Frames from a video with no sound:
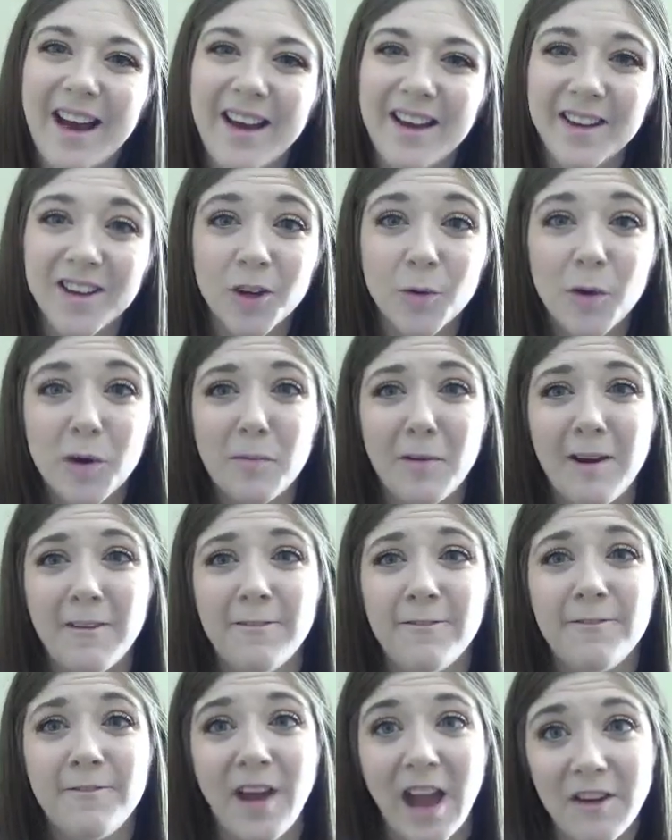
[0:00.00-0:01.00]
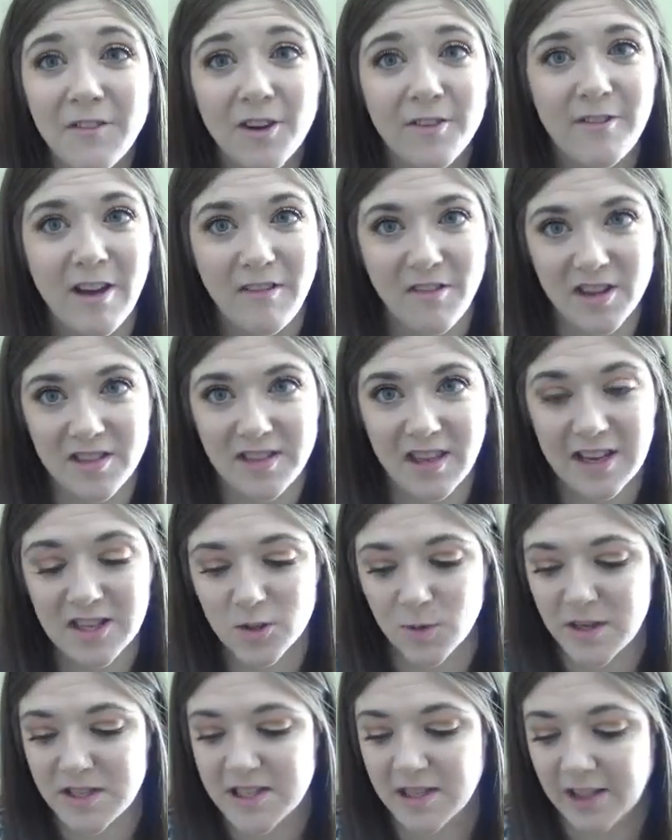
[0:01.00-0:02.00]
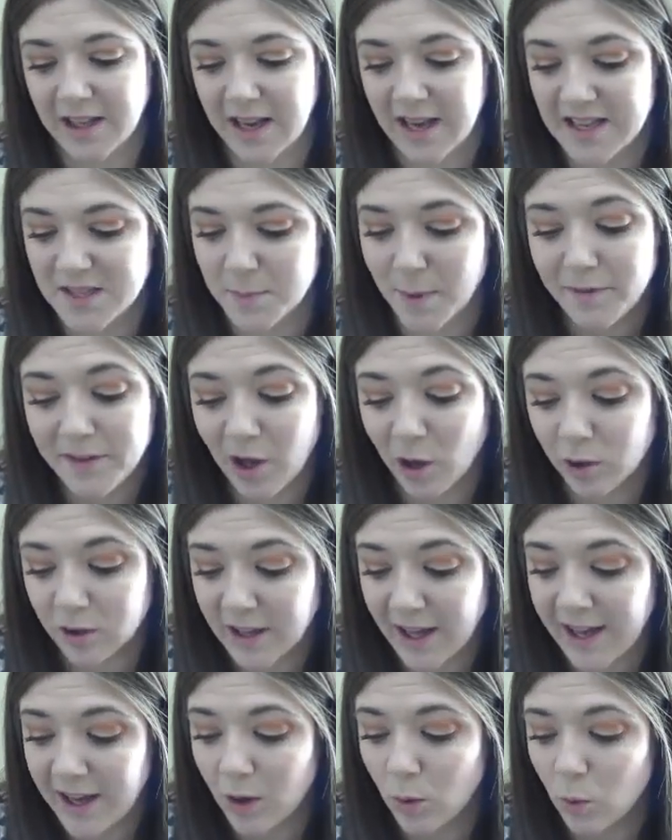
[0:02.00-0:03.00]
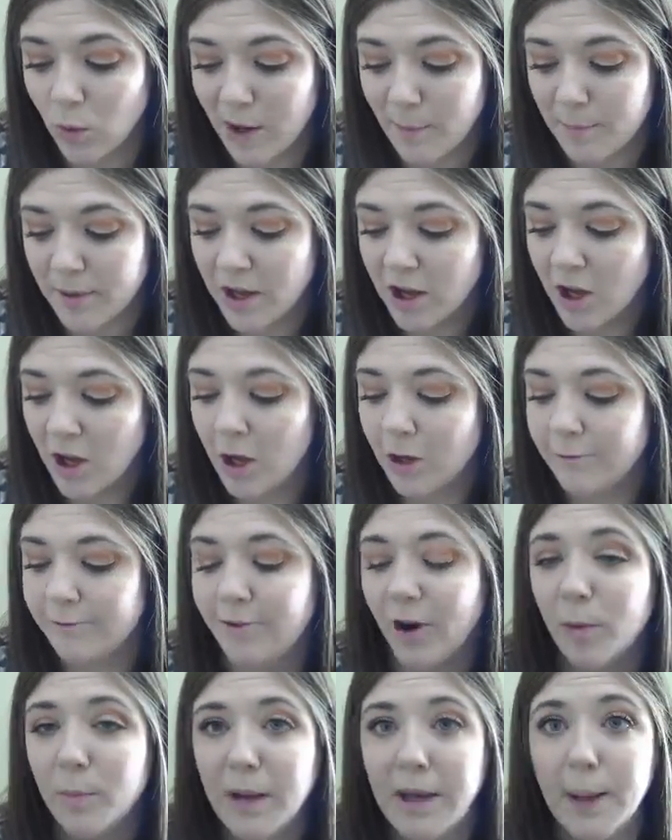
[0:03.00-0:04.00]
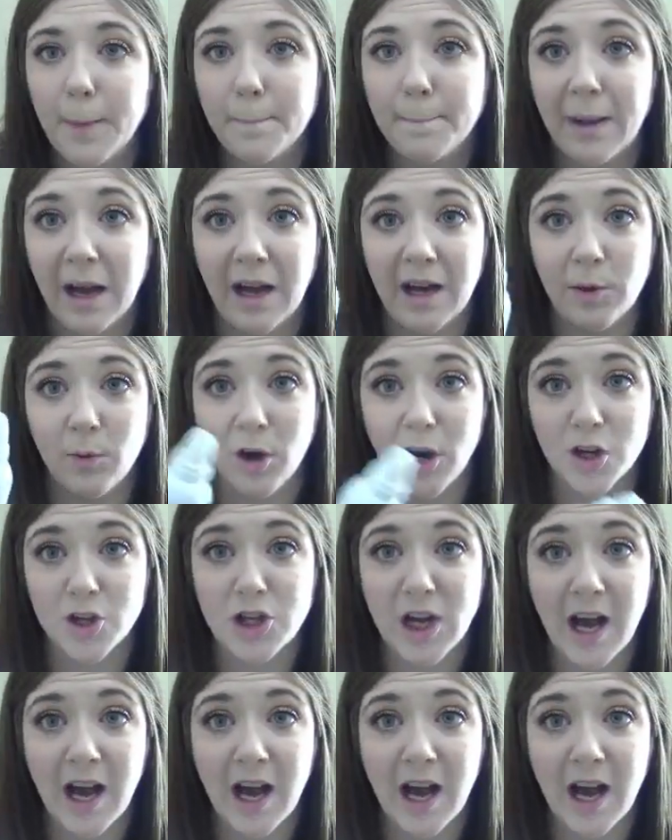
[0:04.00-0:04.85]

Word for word: Another one of my favorite, favorite things recently has been the Olay Whip Foaming Body Wash.